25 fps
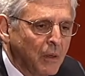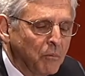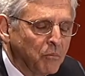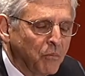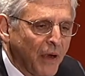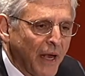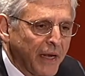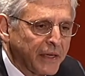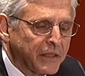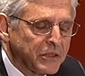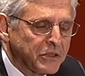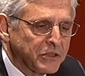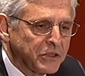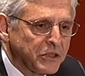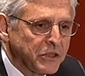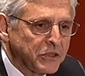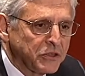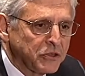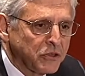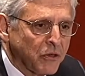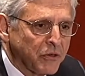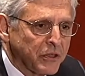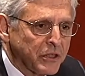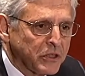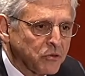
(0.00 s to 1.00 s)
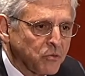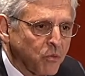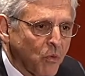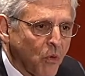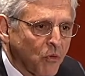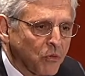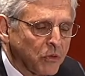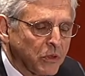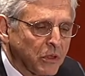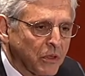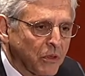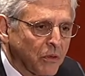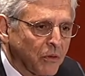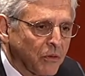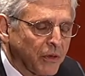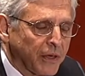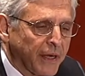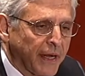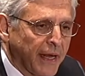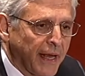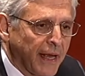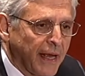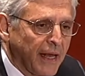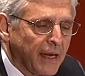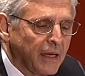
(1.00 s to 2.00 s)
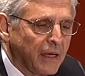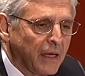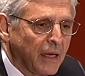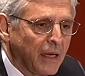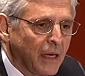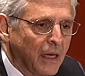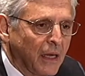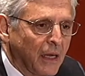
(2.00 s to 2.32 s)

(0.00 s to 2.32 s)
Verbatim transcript: practices, so this won't occur again.